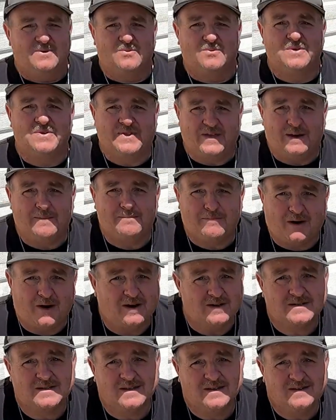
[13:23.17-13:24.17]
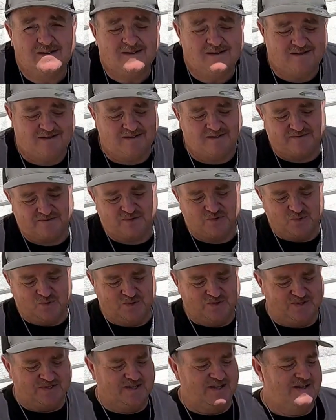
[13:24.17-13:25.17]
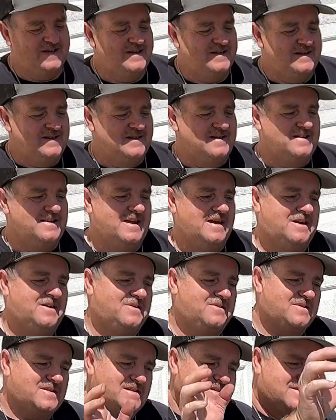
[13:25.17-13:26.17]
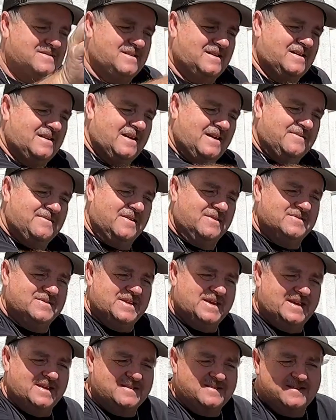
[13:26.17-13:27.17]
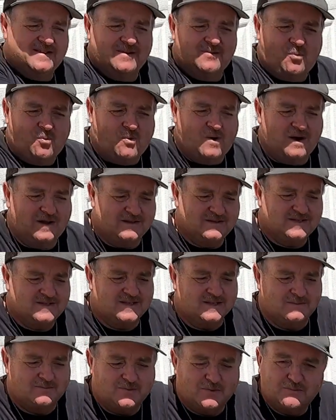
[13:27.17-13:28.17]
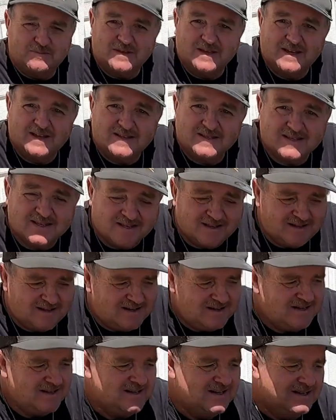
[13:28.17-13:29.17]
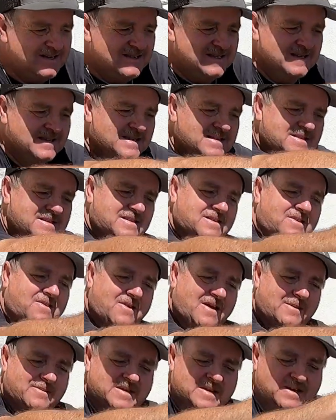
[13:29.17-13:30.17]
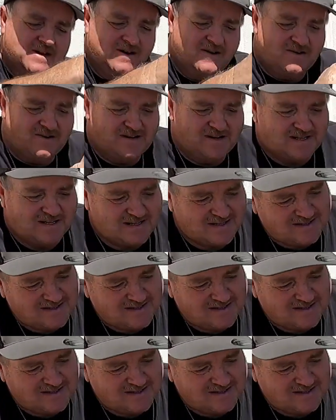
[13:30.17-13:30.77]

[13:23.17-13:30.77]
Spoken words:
with that box of tools. Now I'll have everything in one simple place, easy to grab and go.